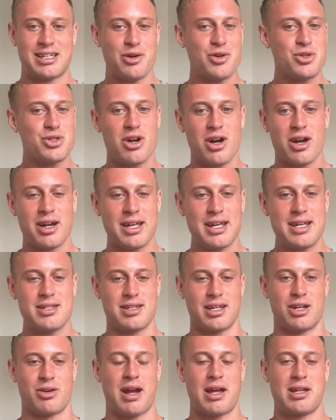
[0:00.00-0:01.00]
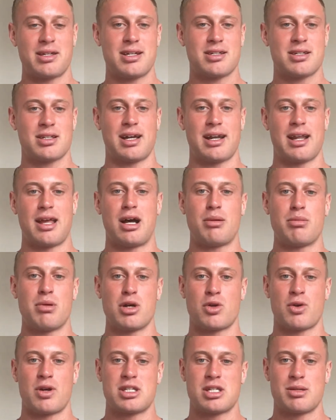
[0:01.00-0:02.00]
Deals aren't easy, right? It takes a lot of
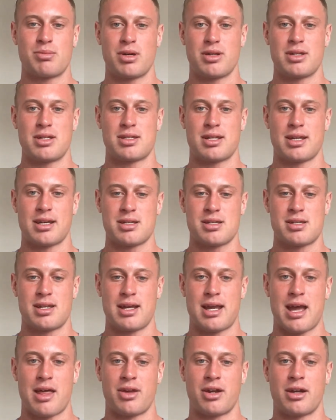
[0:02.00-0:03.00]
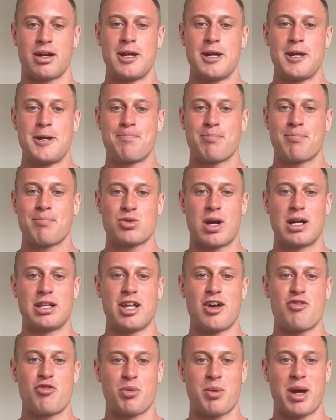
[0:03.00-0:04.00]
elbow grease to put these things together.
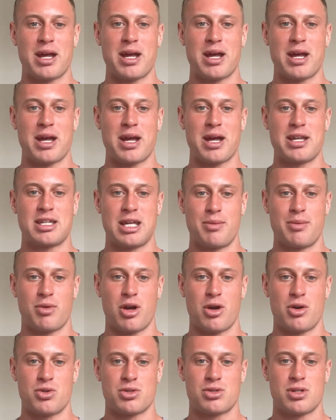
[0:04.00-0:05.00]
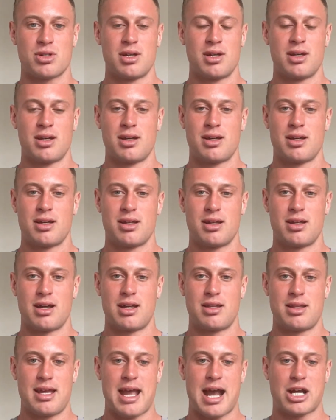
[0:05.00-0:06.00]
And so I love when my team goes
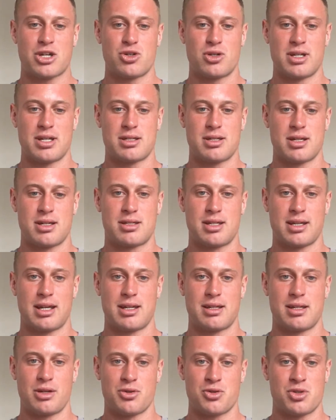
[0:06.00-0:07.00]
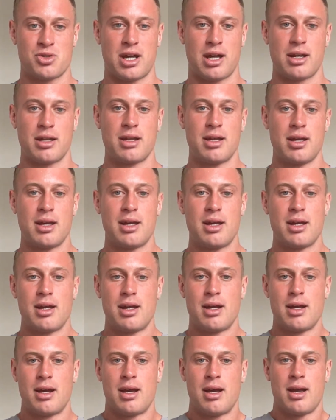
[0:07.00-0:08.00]
the extra distance to get deals done.
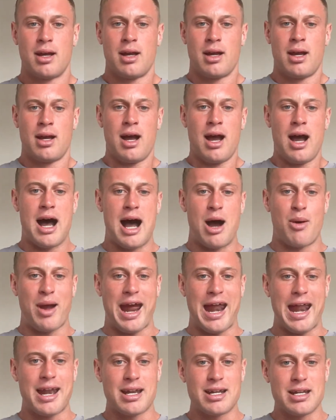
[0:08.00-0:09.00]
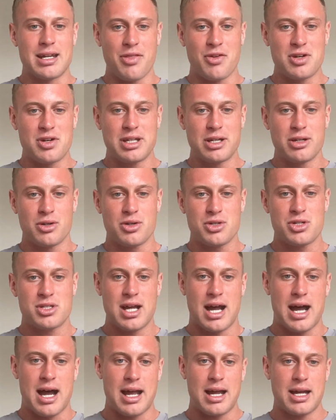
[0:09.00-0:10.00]
We had another deal
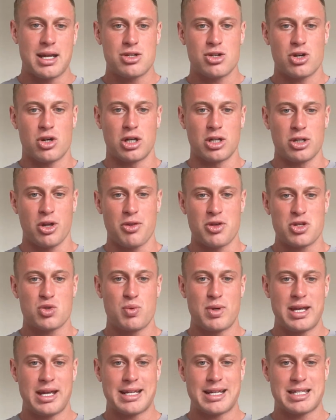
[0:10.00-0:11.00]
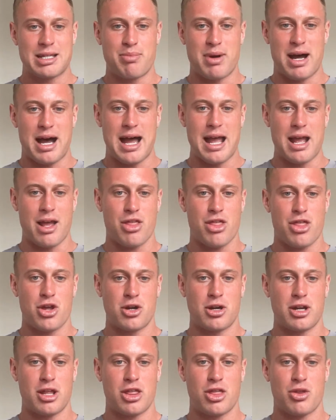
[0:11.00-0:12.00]
signed earlier this week. It's a buy at
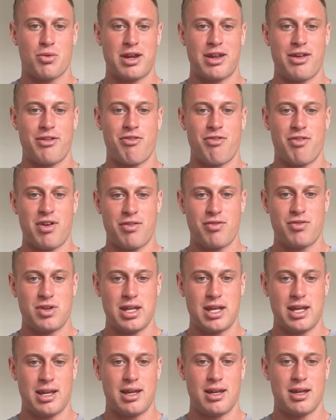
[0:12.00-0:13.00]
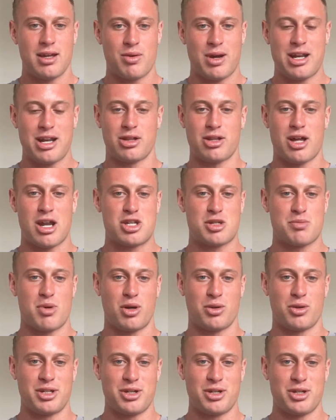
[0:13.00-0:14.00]
33.50. We had a lot of
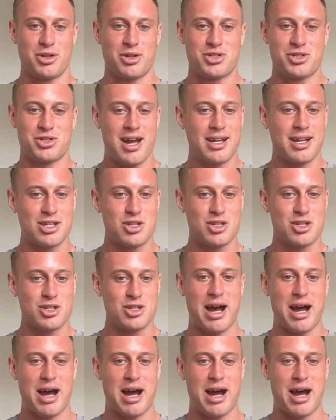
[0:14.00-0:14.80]
small deals signed this week.